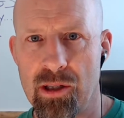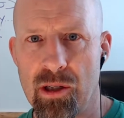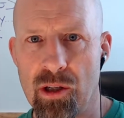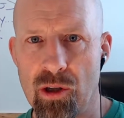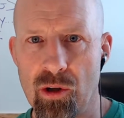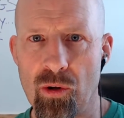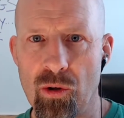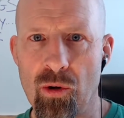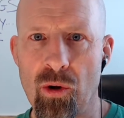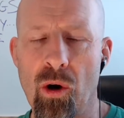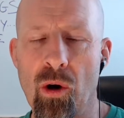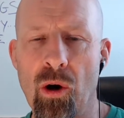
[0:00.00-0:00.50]

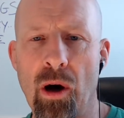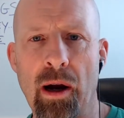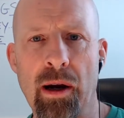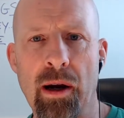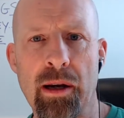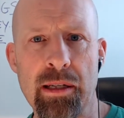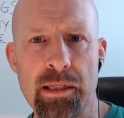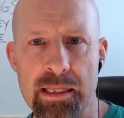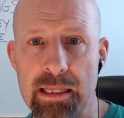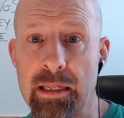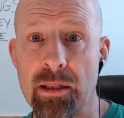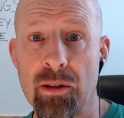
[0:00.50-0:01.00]
Your
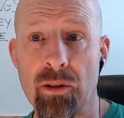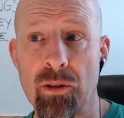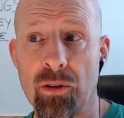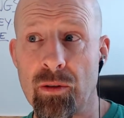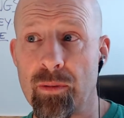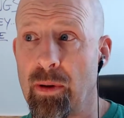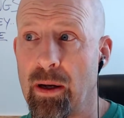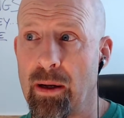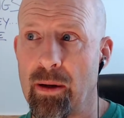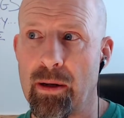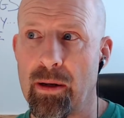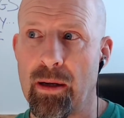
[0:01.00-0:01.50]
ideal,
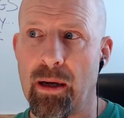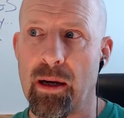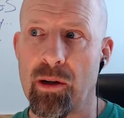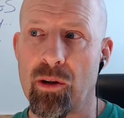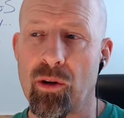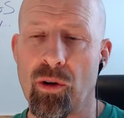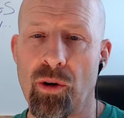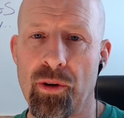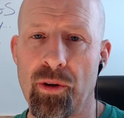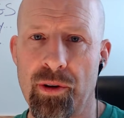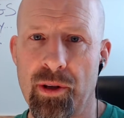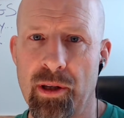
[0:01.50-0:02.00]
I
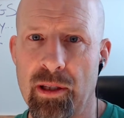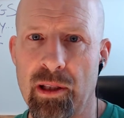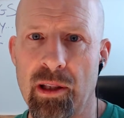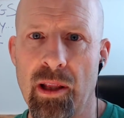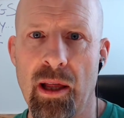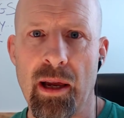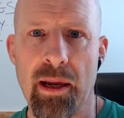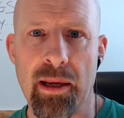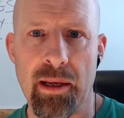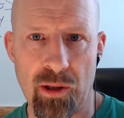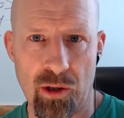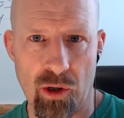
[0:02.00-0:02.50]
call it the
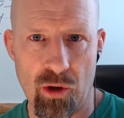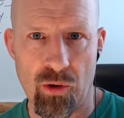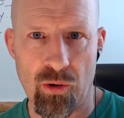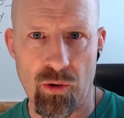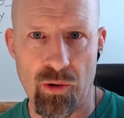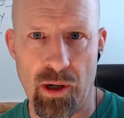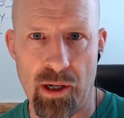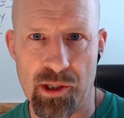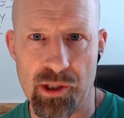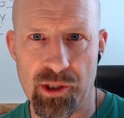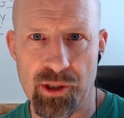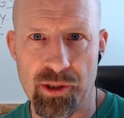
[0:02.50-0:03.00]
client
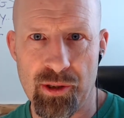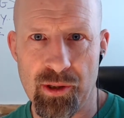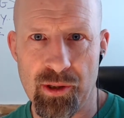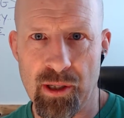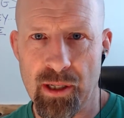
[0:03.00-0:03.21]
crush.